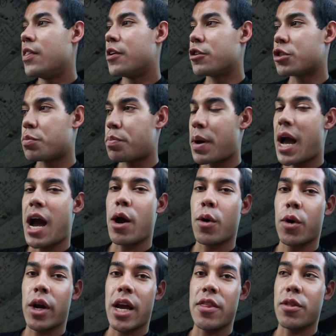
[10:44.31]
There's
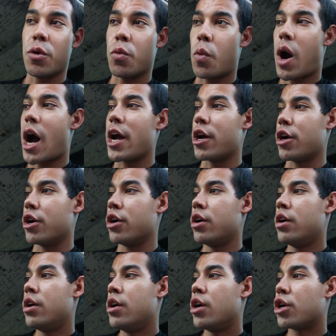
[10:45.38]
power in the wire
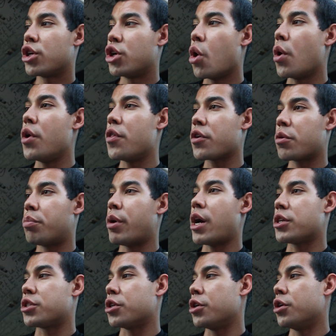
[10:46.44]
going to the
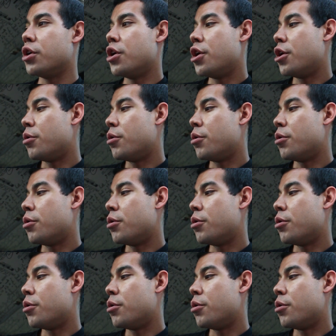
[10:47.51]
compressor,